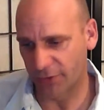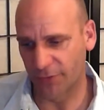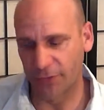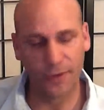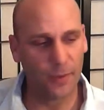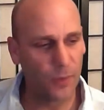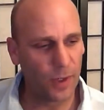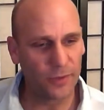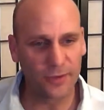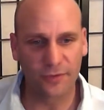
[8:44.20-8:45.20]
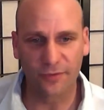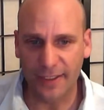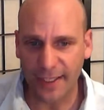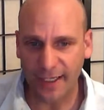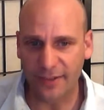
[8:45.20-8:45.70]
through, that wow, this is
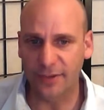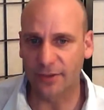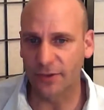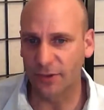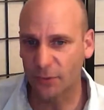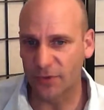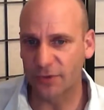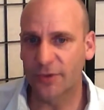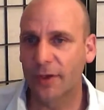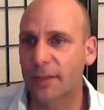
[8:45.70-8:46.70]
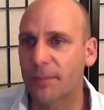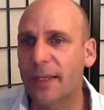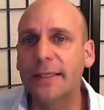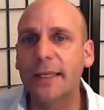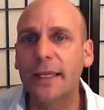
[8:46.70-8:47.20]
fantastic, we should totally be
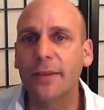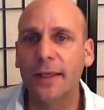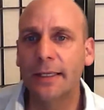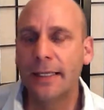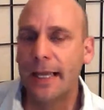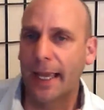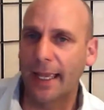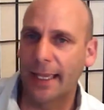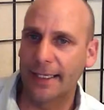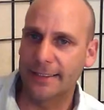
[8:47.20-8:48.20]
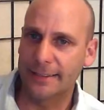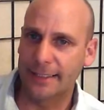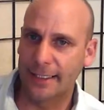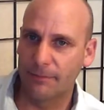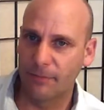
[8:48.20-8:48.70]
together, and
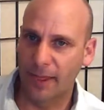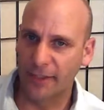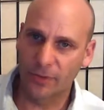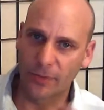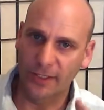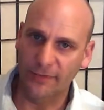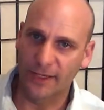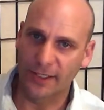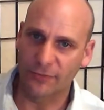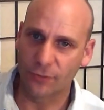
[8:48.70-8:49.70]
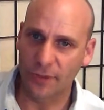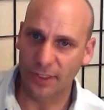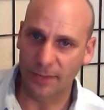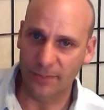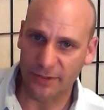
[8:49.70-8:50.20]
so we're going to fast forward a
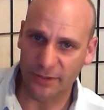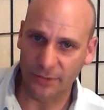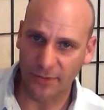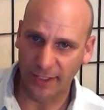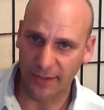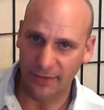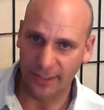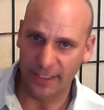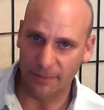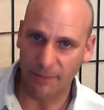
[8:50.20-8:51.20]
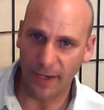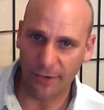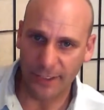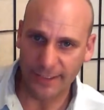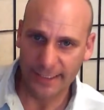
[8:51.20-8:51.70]
little bit till they're getting
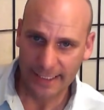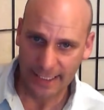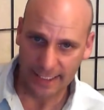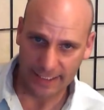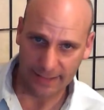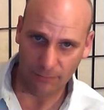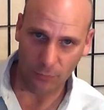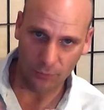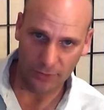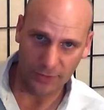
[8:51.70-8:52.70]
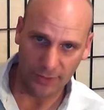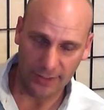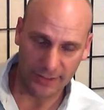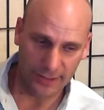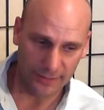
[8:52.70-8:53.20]
married, or
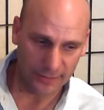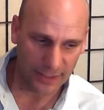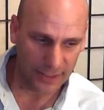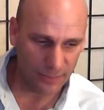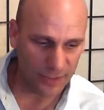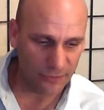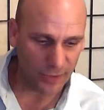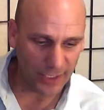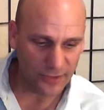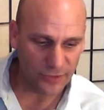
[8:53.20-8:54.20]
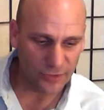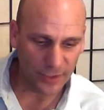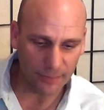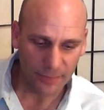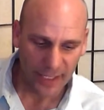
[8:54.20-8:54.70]
in a committed
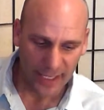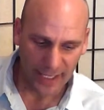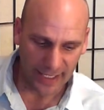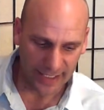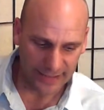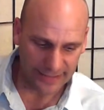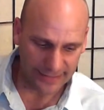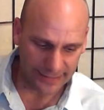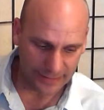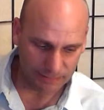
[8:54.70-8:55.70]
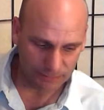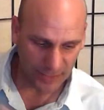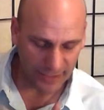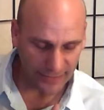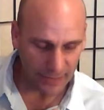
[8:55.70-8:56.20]
relationship. And
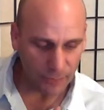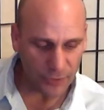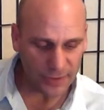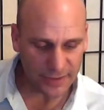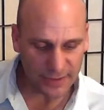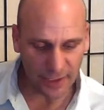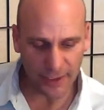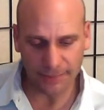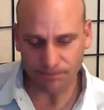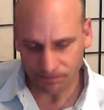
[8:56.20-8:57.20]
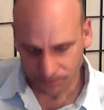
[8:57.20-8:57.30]
at that point in time,